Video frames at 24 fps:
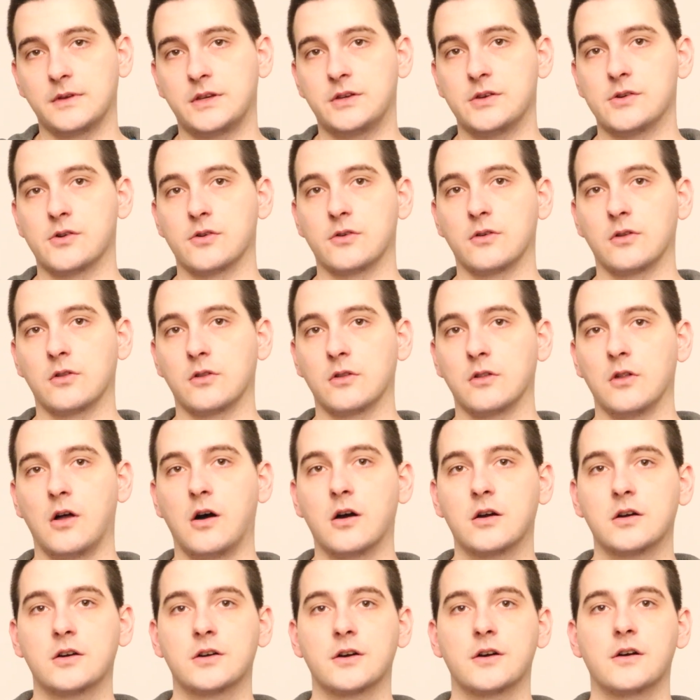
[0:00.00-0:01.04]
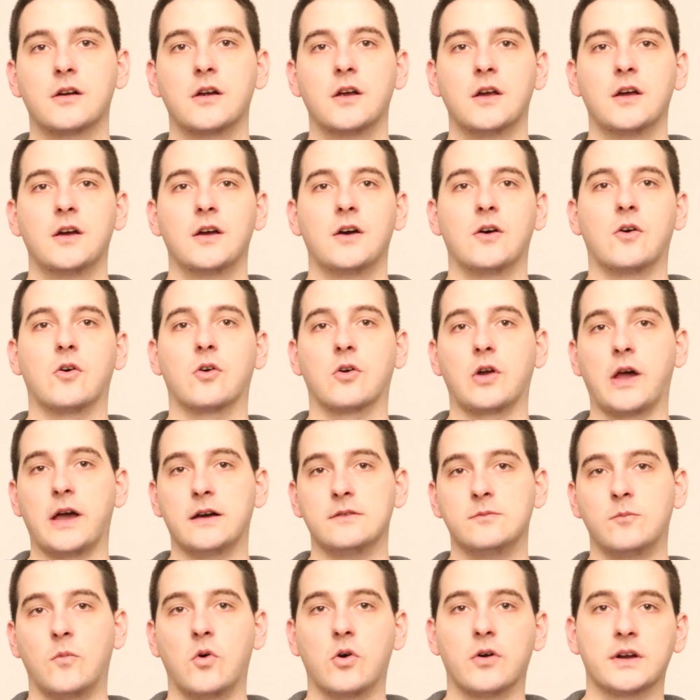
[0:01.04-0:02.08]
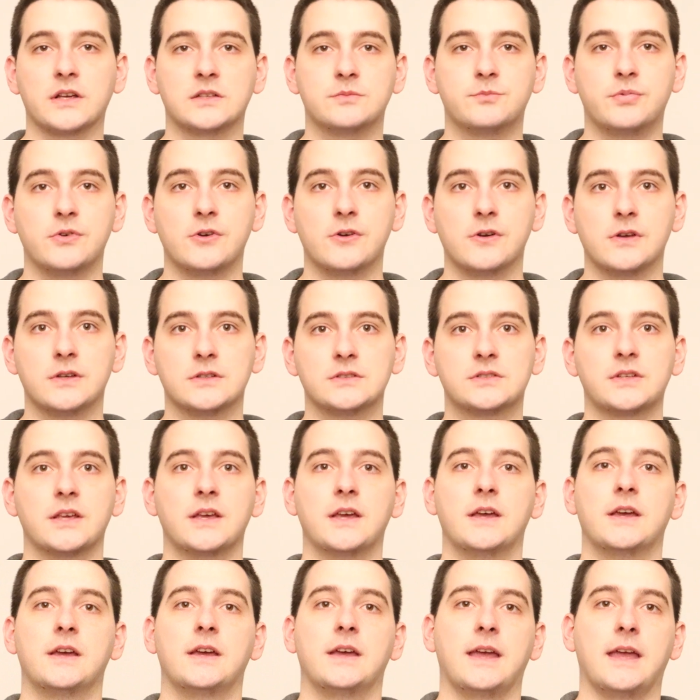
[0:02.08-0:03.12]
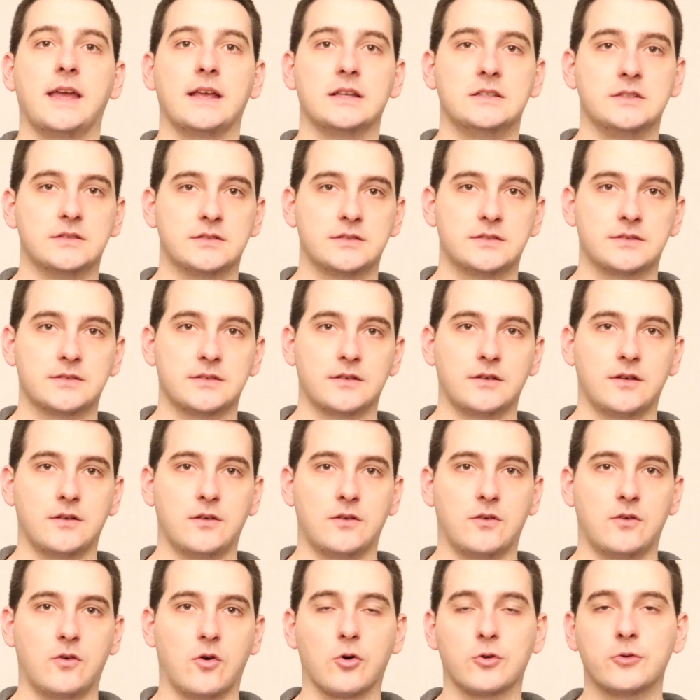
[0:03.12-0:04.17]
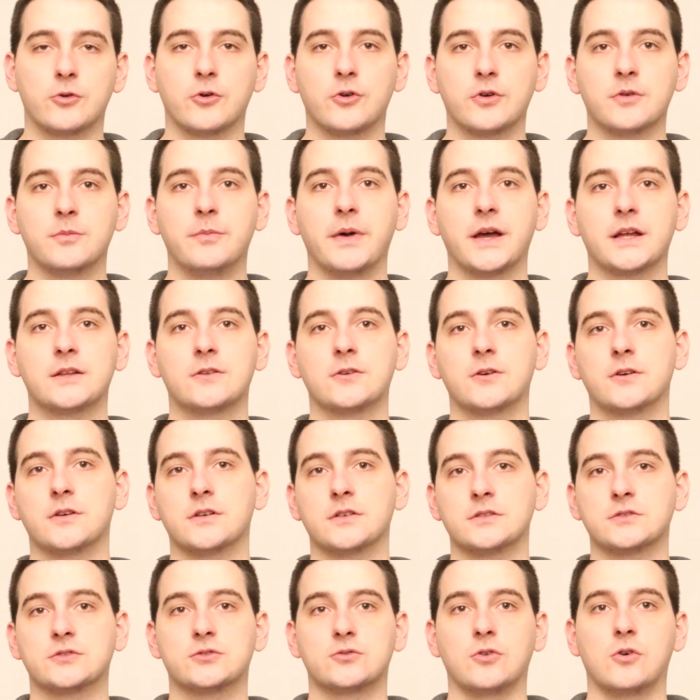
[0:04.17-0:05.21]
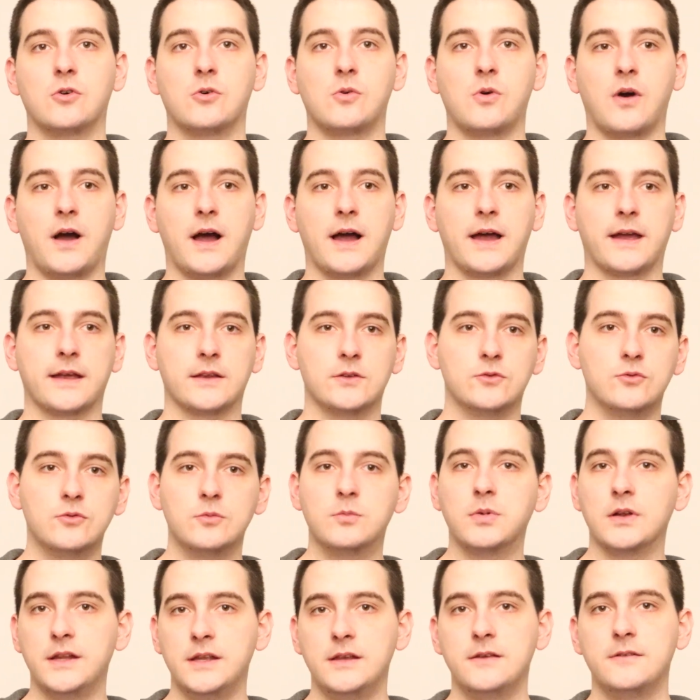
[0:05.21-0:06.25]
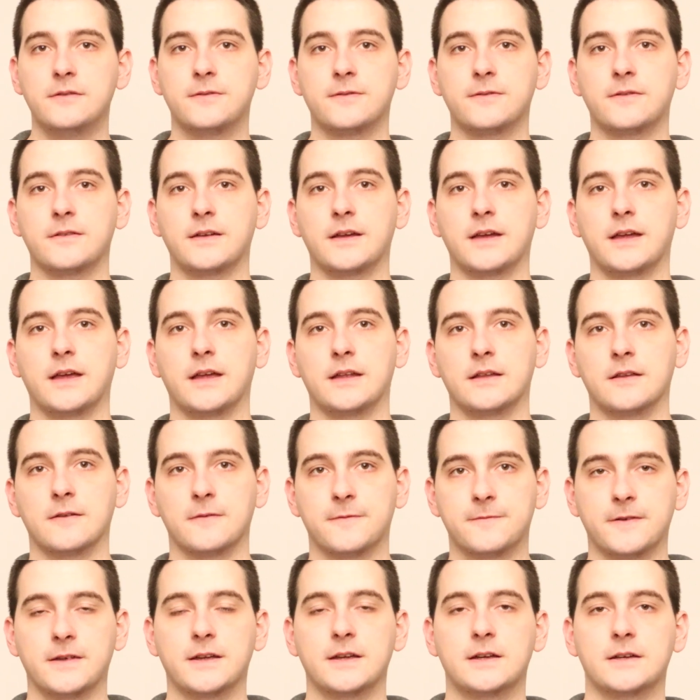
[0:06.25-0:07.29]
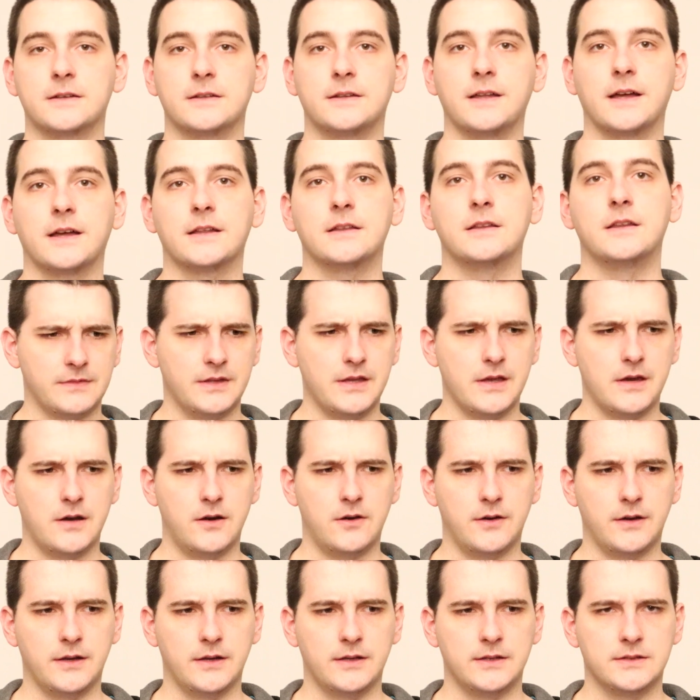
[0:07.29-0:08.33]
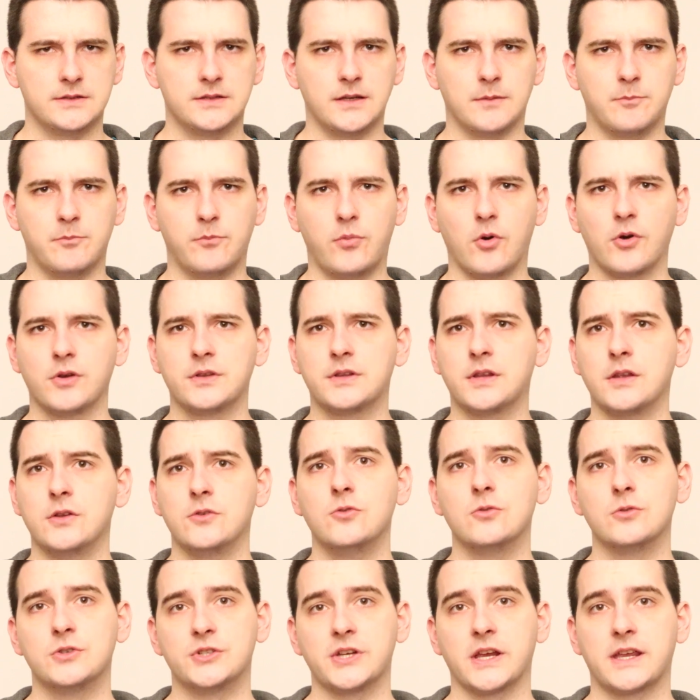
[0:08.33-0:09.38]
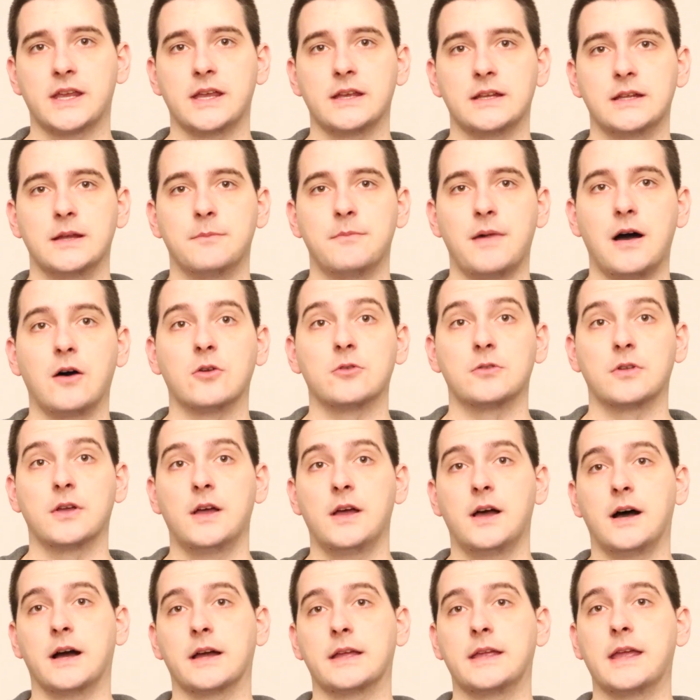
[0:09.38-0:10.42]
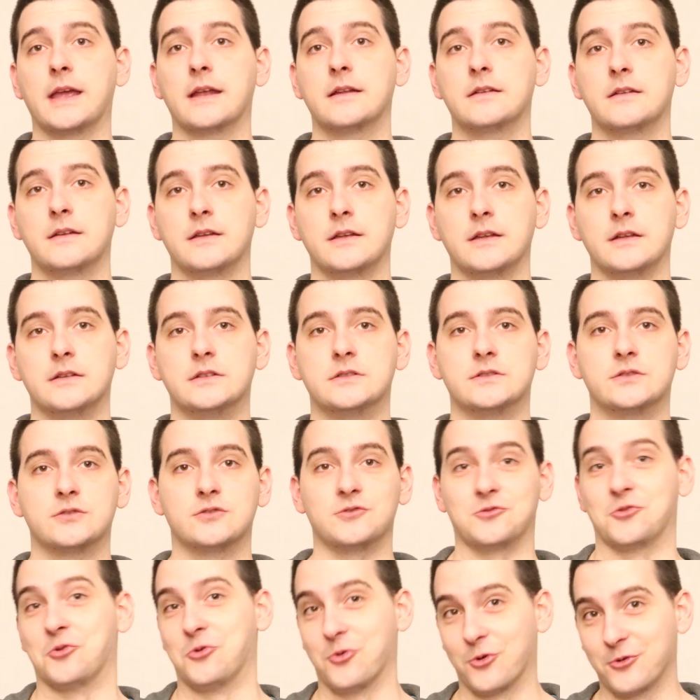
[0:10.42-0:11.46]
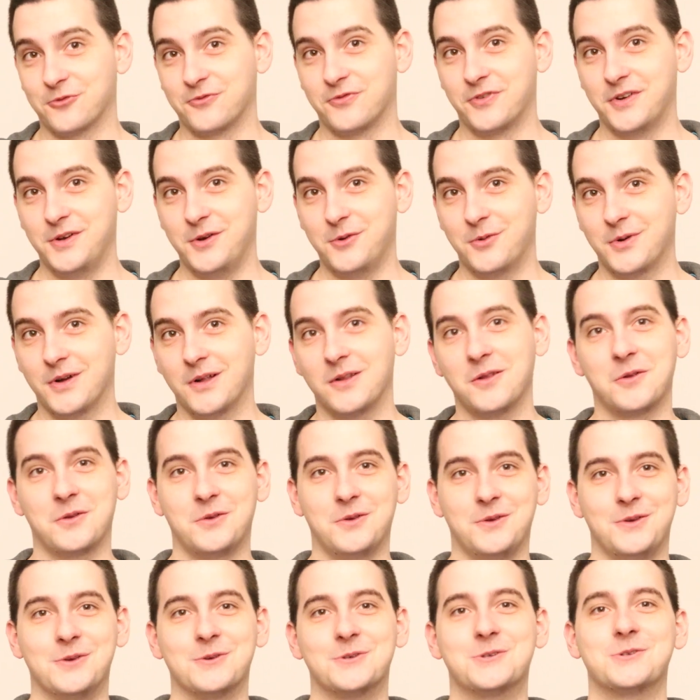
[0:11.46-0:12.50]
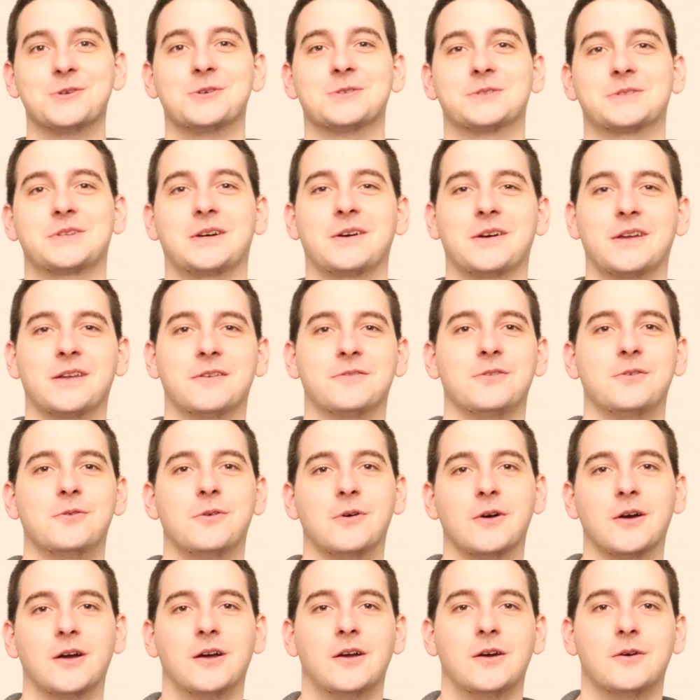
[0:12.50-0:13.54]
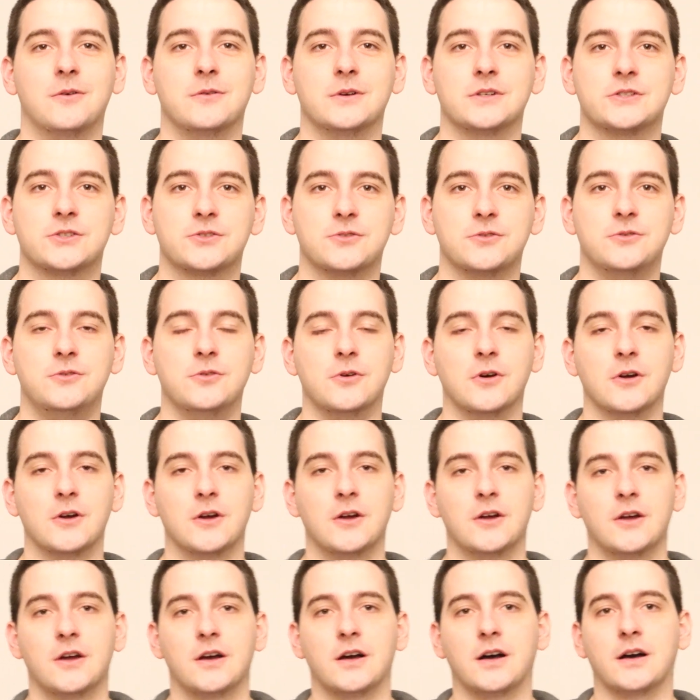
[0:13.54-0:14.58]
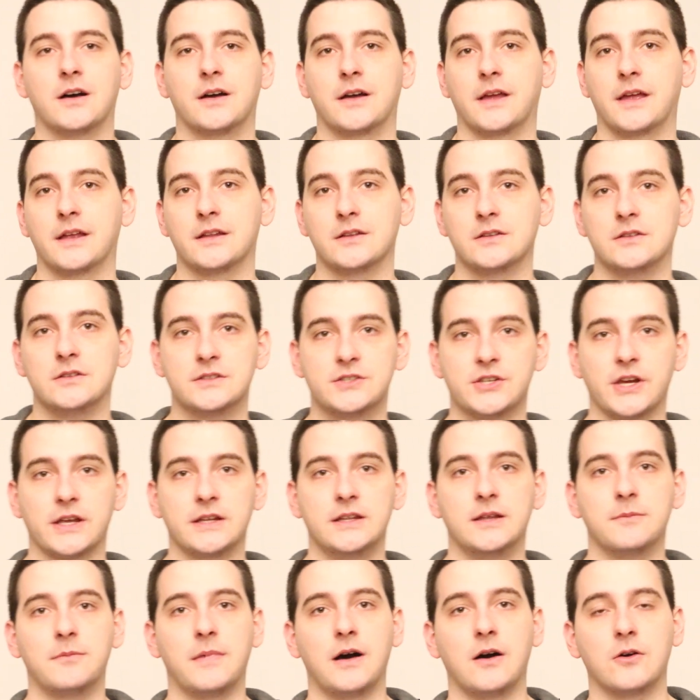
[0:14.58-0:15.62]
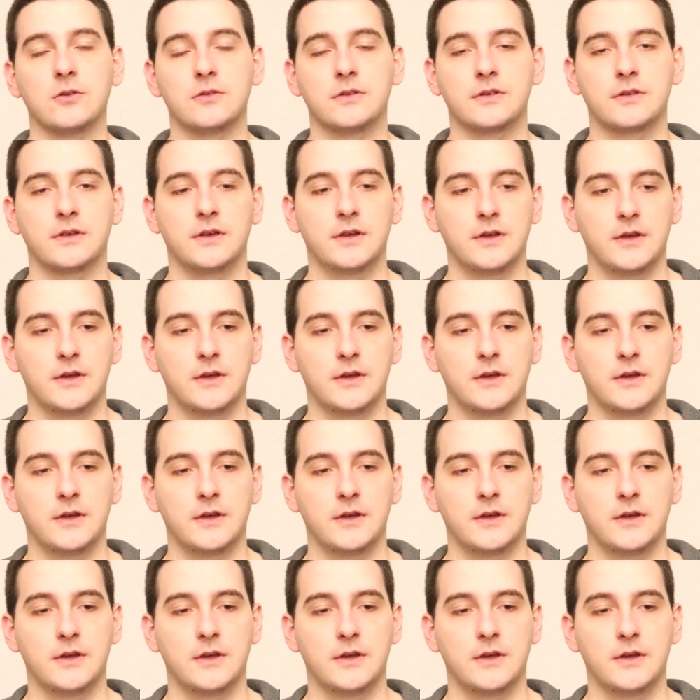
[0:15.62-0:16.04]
here longer or have more experience, it's ordered better, so I do believe and think that there is a point in you checking them out. Again, it's your free will, you choose if you wish to do and check them out.